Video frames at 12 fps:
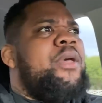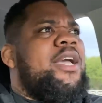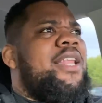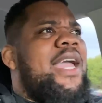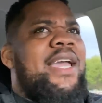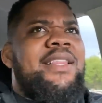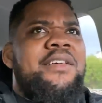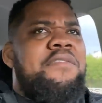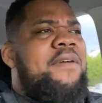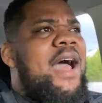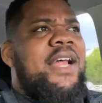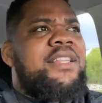pick like it
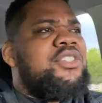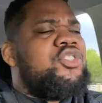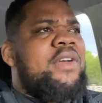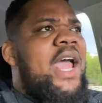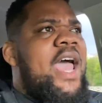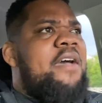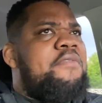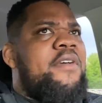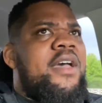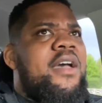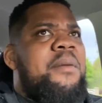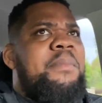defined the draft,
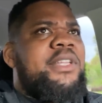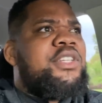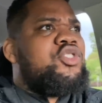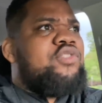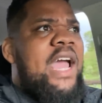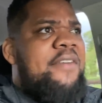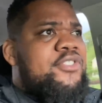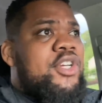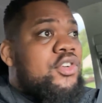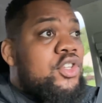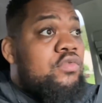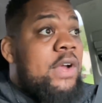but the draft
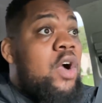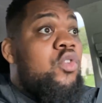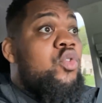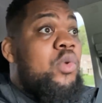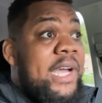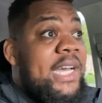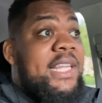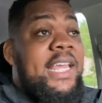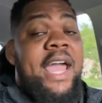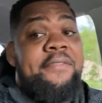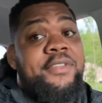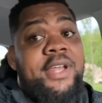turned around quickly
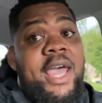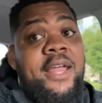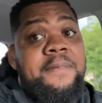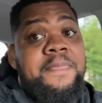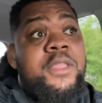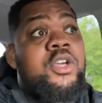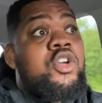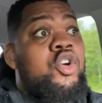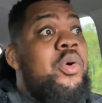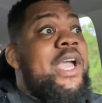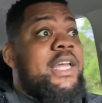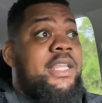after that.
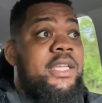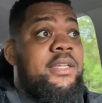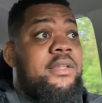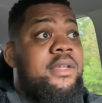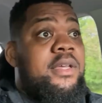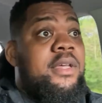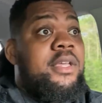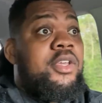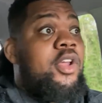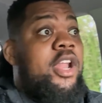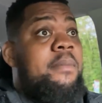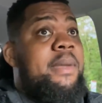Quickly. You
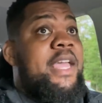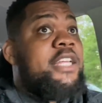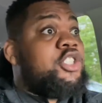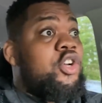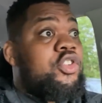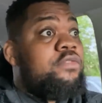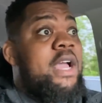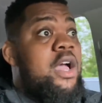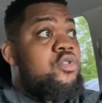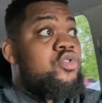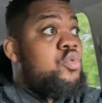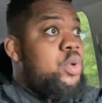know what I mean? It turned
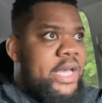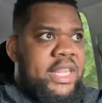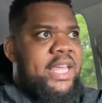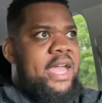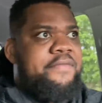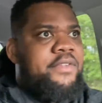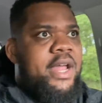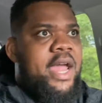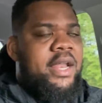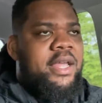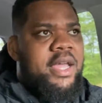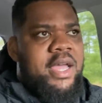around quickly after that.
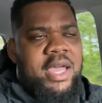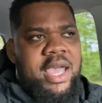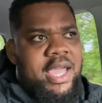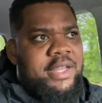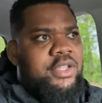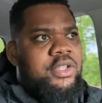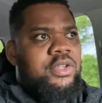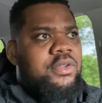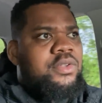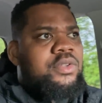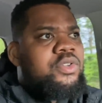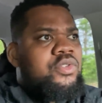And
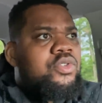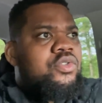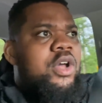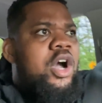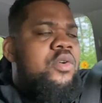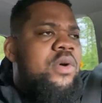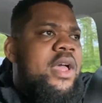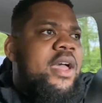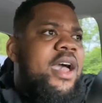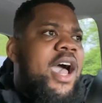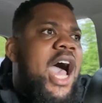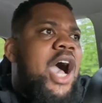you know,
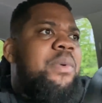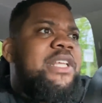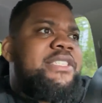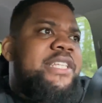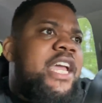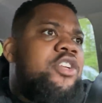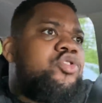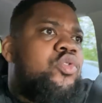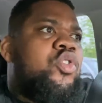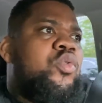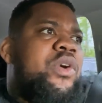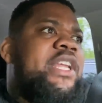Howie stayed
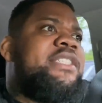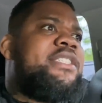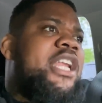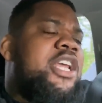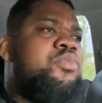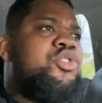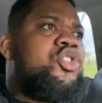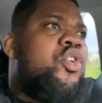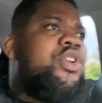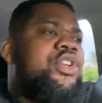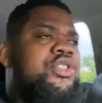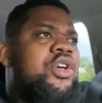true to what he said he was
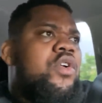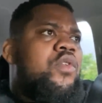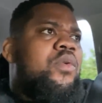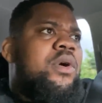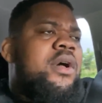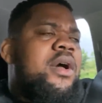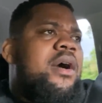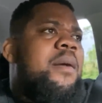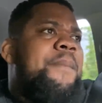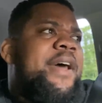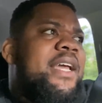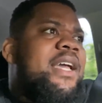going to do.
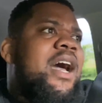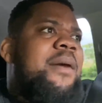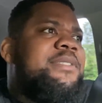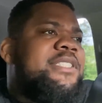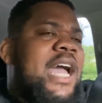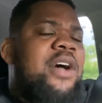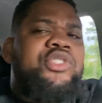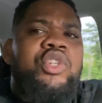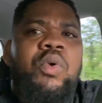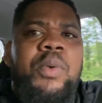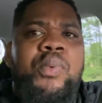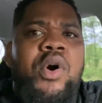But it comes down
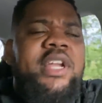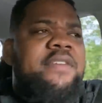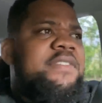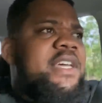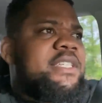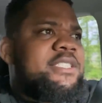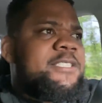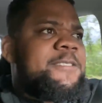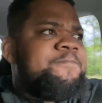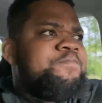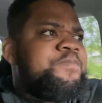to a point of this.